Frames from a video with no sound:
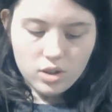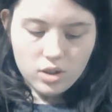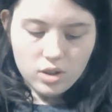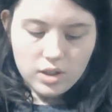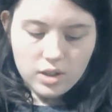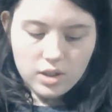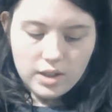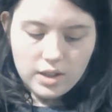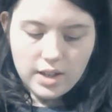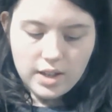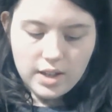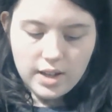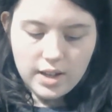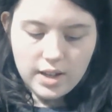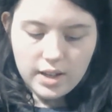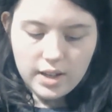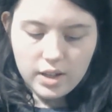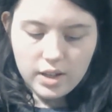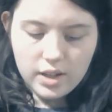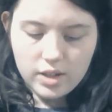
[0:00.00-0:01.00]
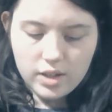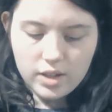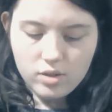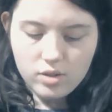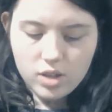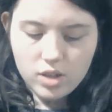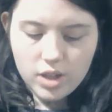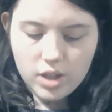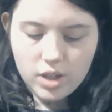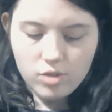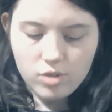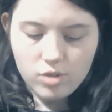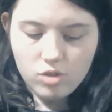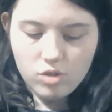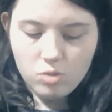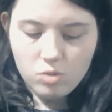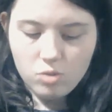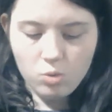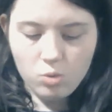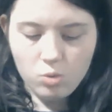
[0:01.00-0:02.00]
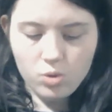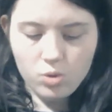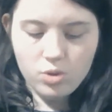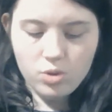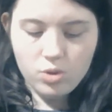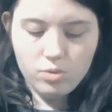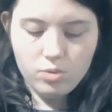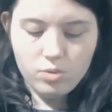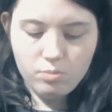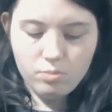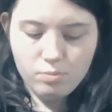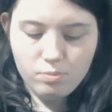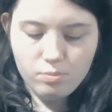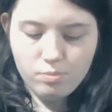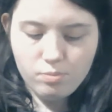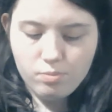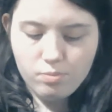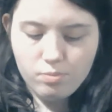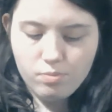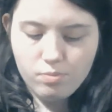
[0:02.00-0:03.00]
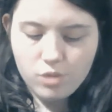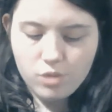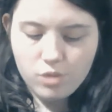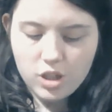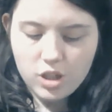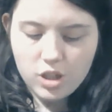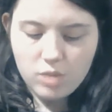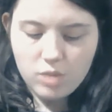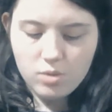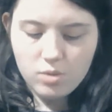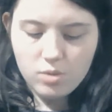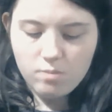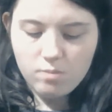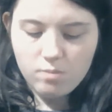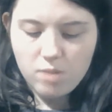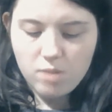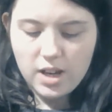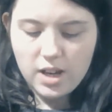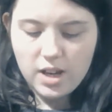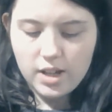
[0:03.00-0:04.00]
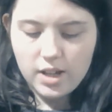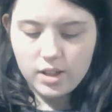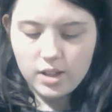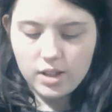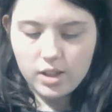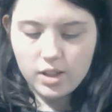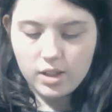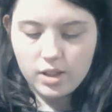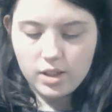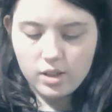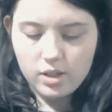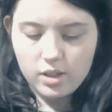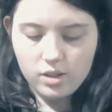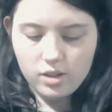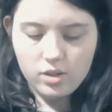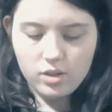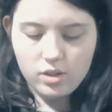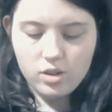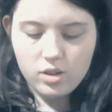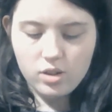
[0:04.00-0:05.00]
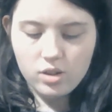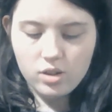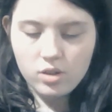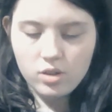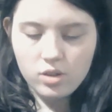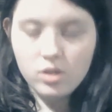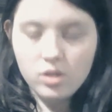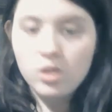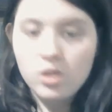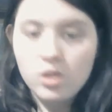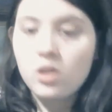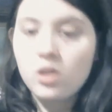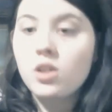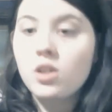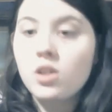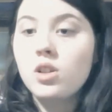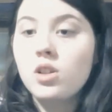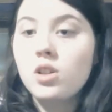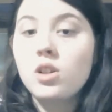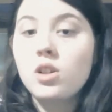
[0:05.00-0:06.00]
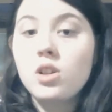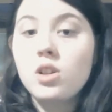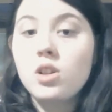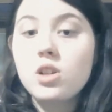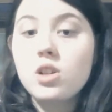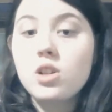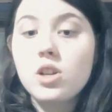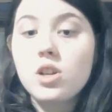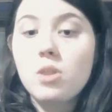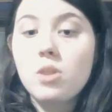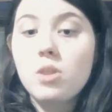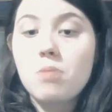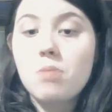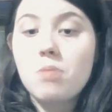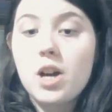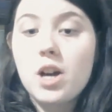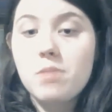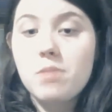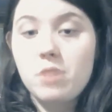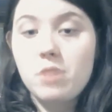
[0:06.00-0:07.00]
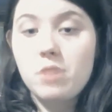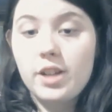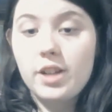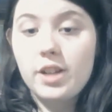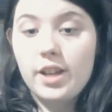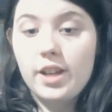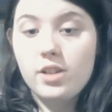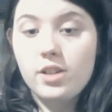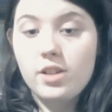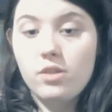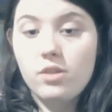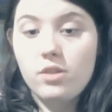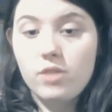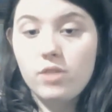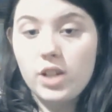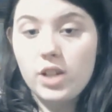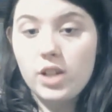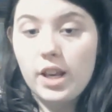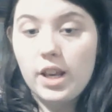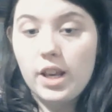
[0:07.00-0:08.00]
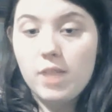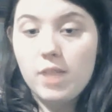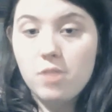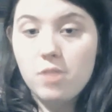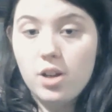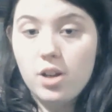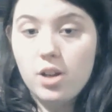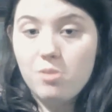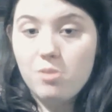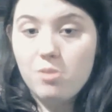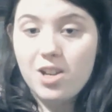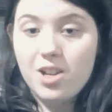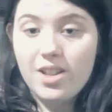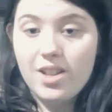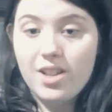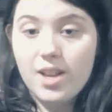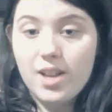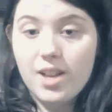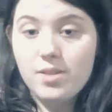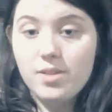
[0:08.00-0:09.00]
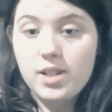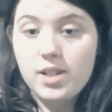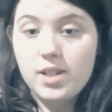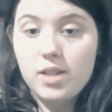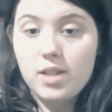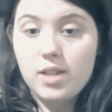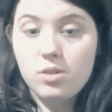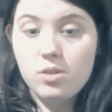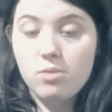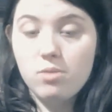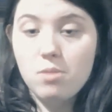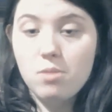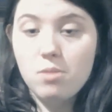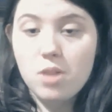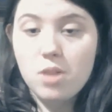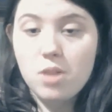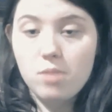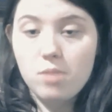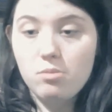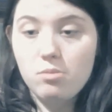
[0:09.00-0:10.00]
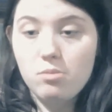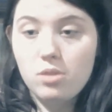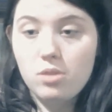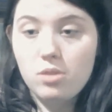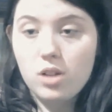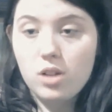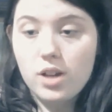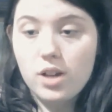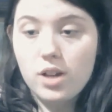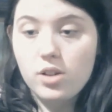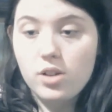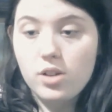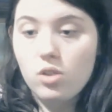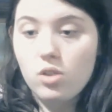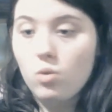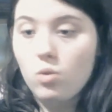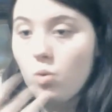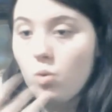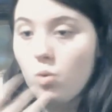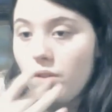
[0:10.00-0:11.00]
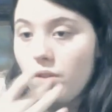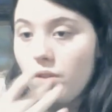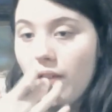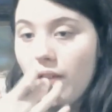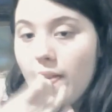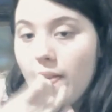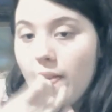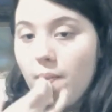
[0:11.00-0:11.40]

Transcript: Lily, I'd say she was bad because she got Piper kicked off the team. I know part of that was down to her mum, like not all of it.